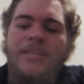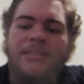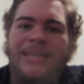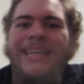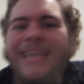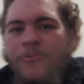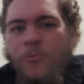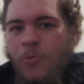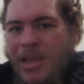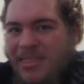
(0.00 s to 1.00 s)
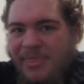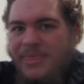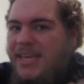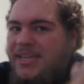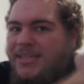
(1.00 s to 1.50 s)
to get
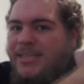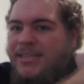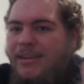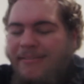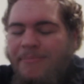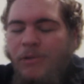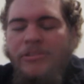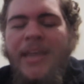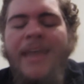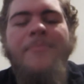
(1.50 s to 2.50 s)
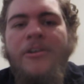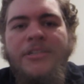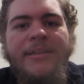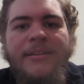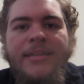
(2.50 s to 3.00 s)
with most gamers
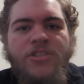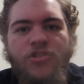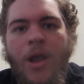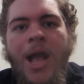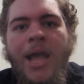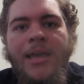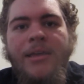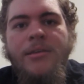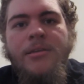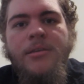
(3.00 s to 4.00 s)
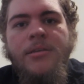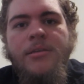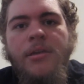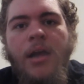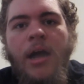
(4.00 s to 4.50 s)
and at least try
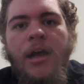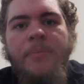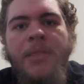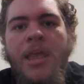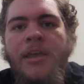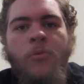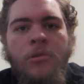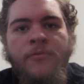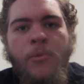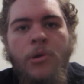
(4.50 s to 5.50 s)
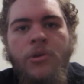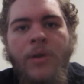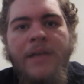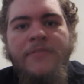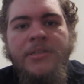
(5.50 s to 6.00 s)
playing World of
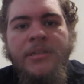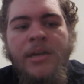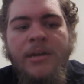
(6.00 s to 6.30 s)
Warcraft,